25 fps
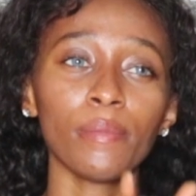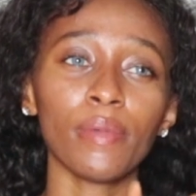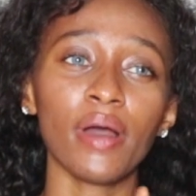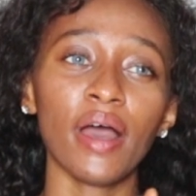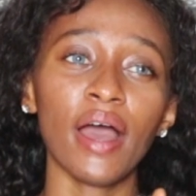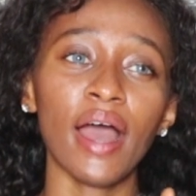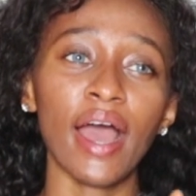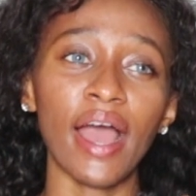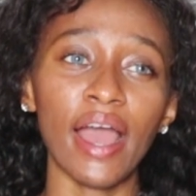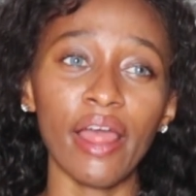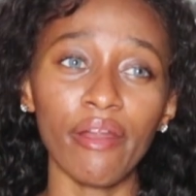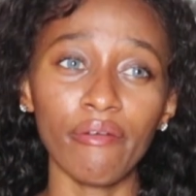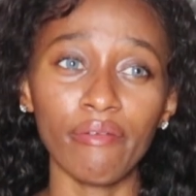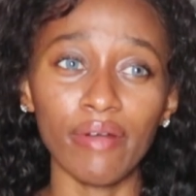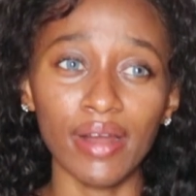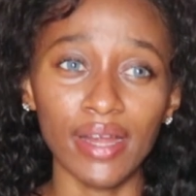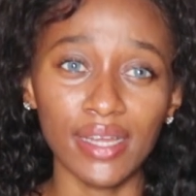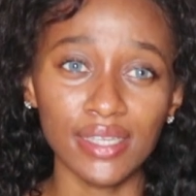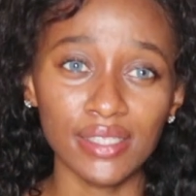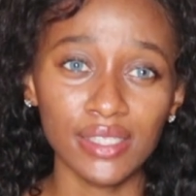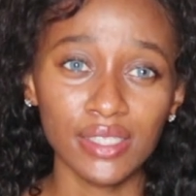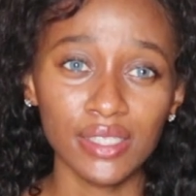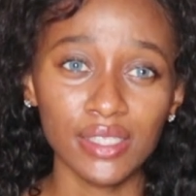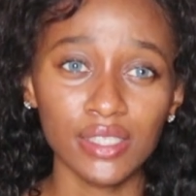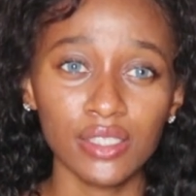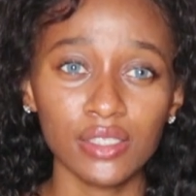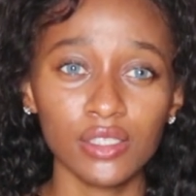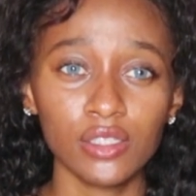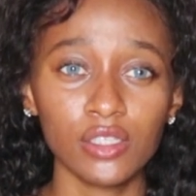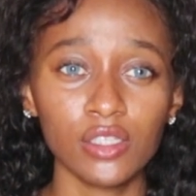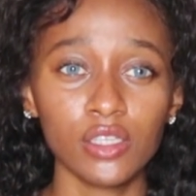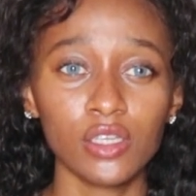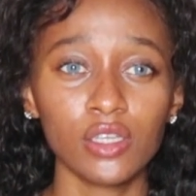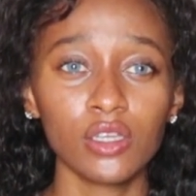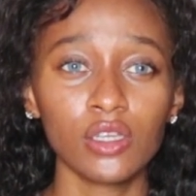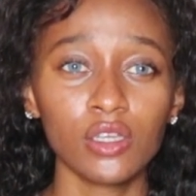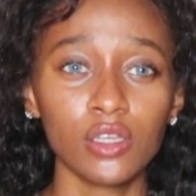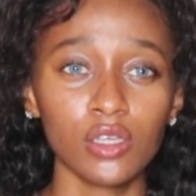Hiram.
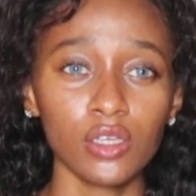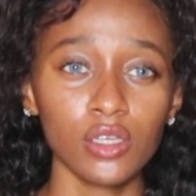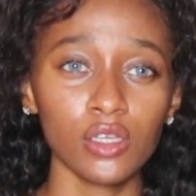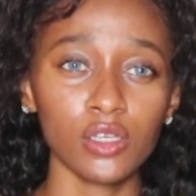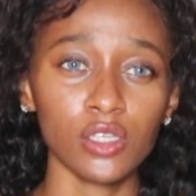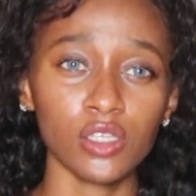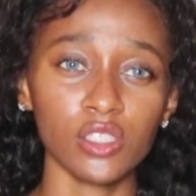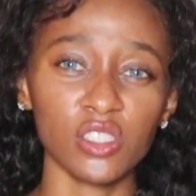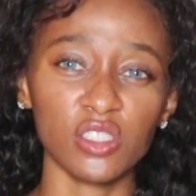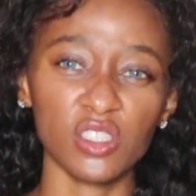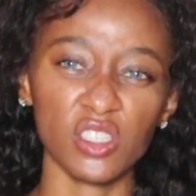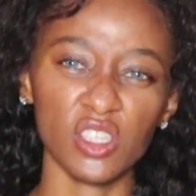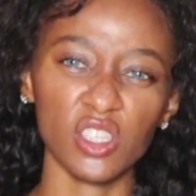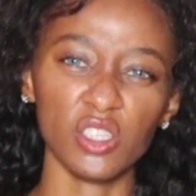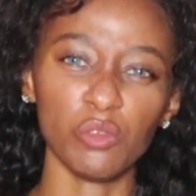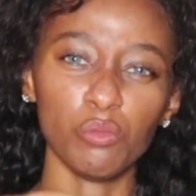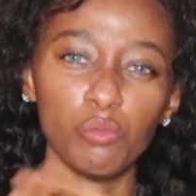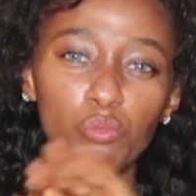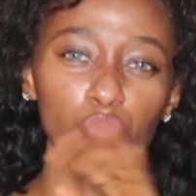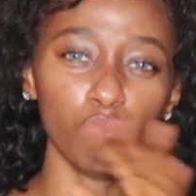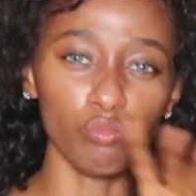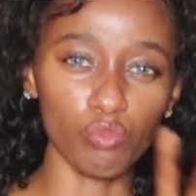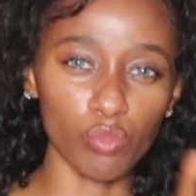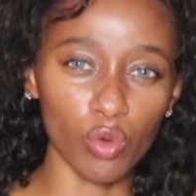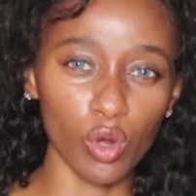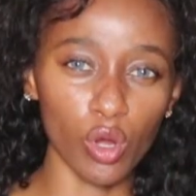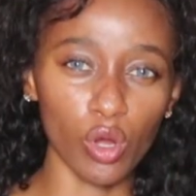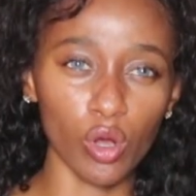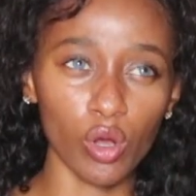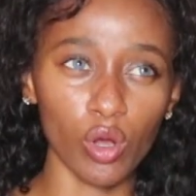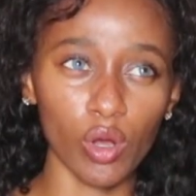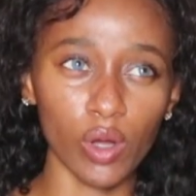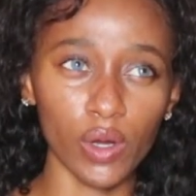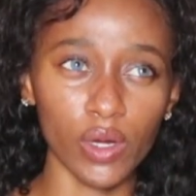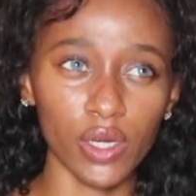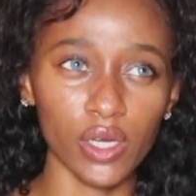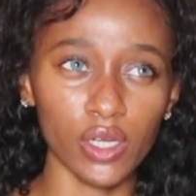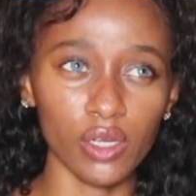Is
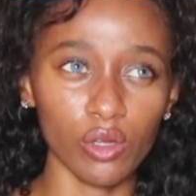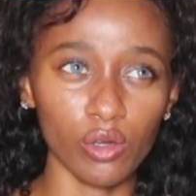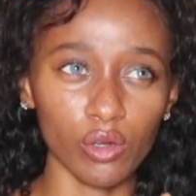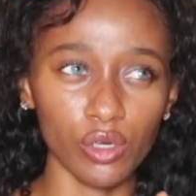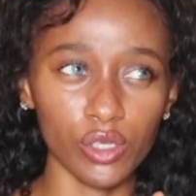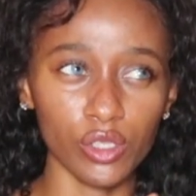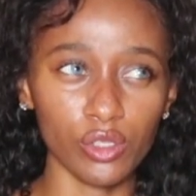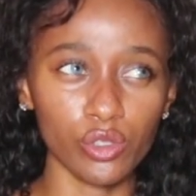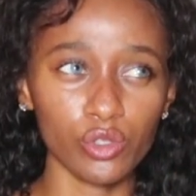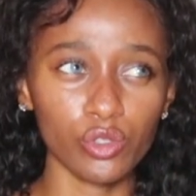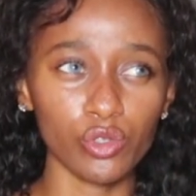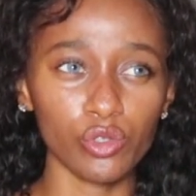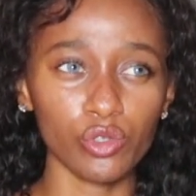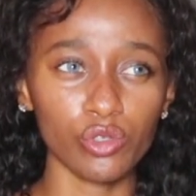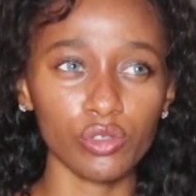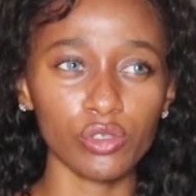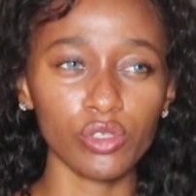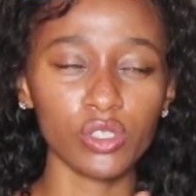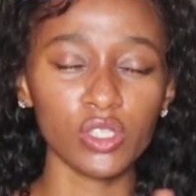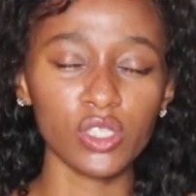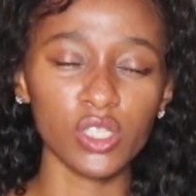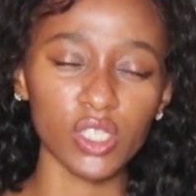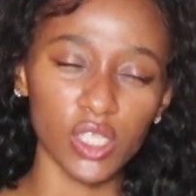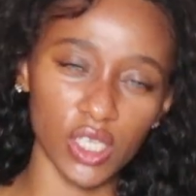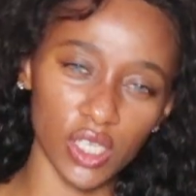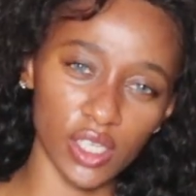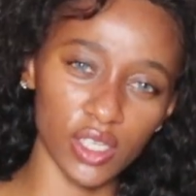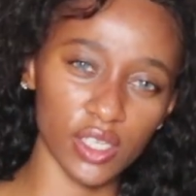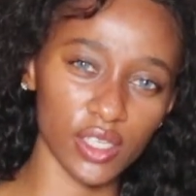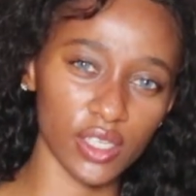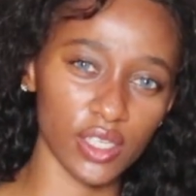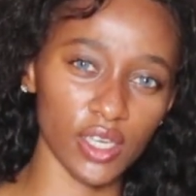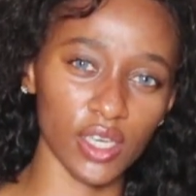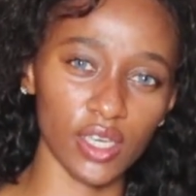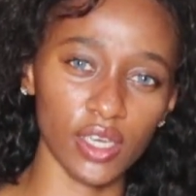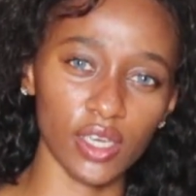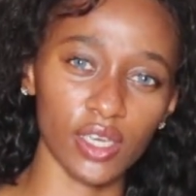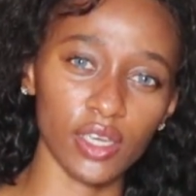more into
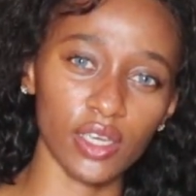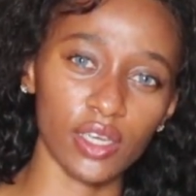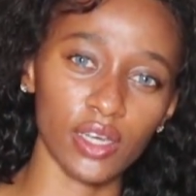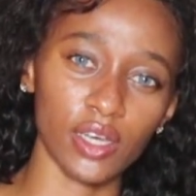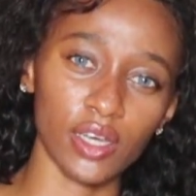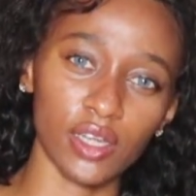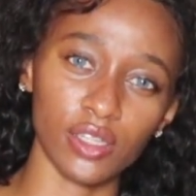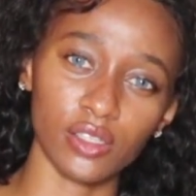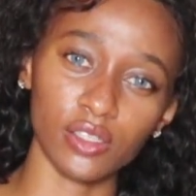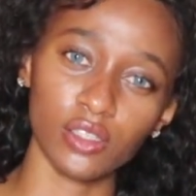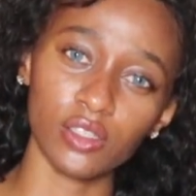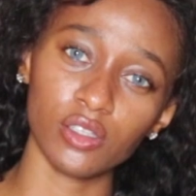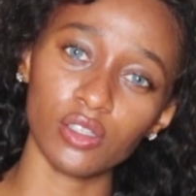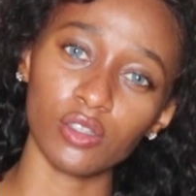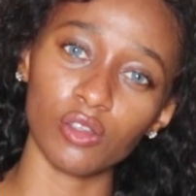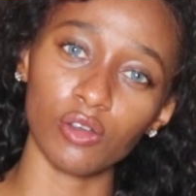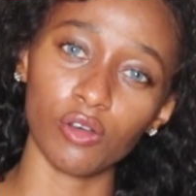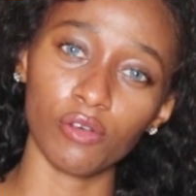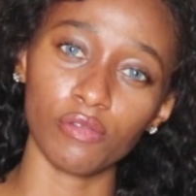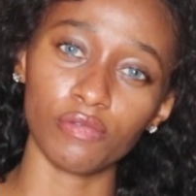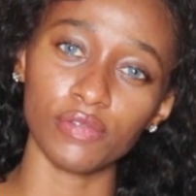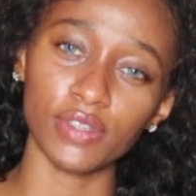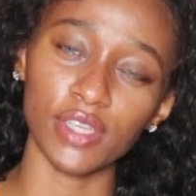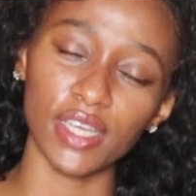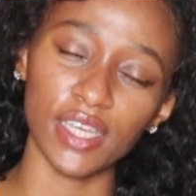skincare and stuff.